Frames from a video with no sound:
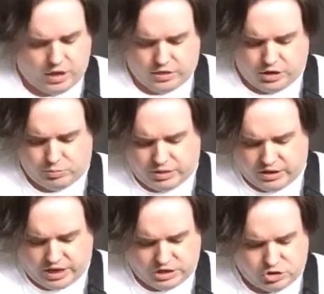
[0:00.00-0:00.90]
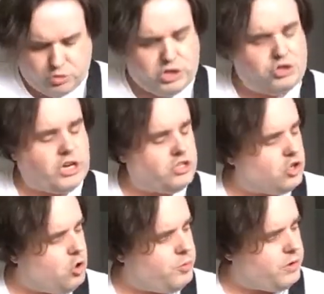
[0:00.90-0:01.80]
Then you play the next 3 strings
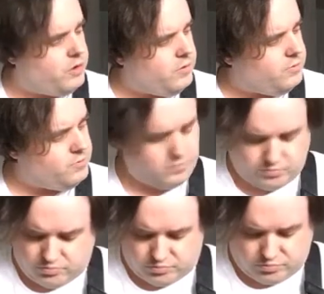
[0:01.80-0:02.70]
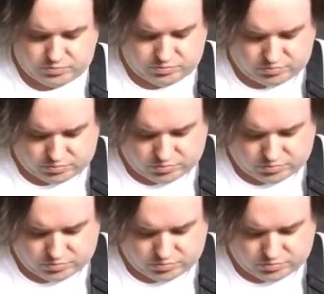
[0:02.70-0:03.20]
open. And